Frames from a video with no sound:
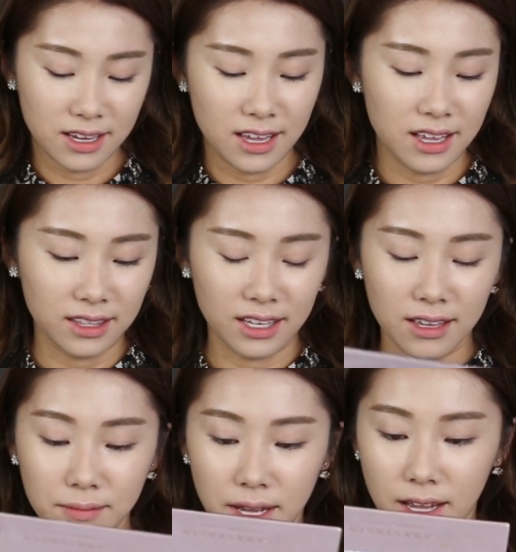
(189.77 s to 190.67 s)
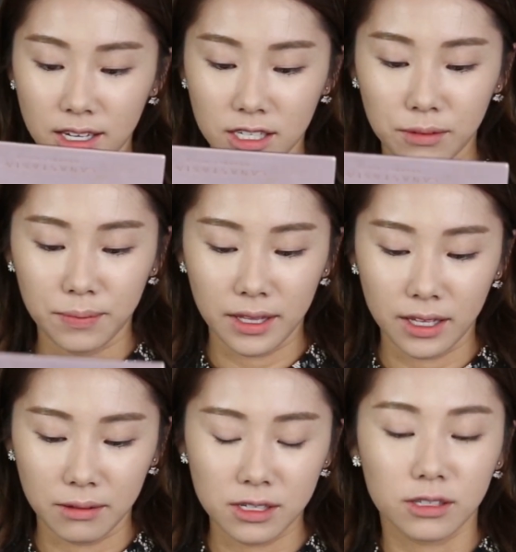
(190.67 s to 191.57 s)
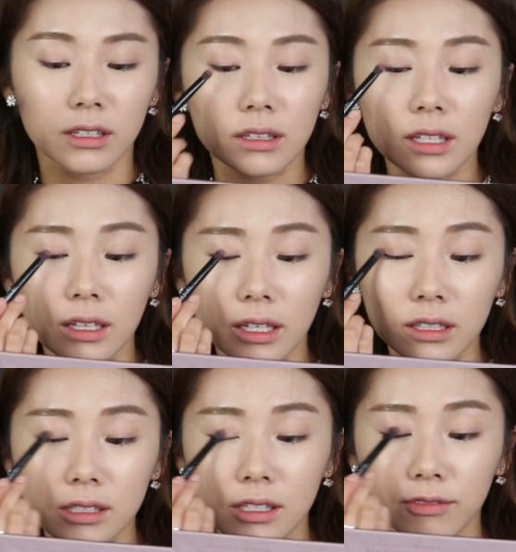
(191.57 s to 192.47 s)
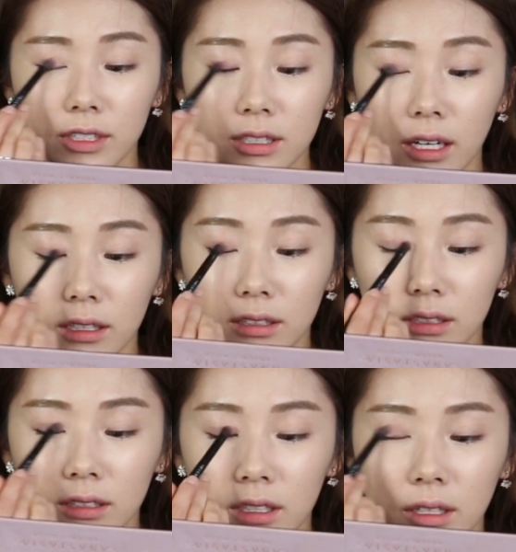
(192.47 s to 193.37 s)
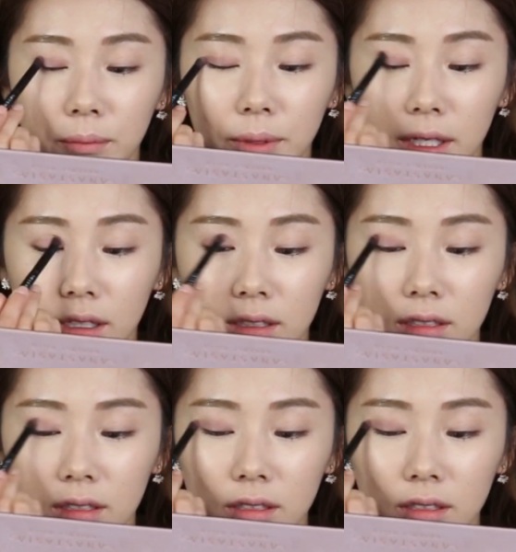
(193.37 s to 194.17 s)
Okay, taking my eyeshadow palette, I'm just gonna take like the safest color, pink.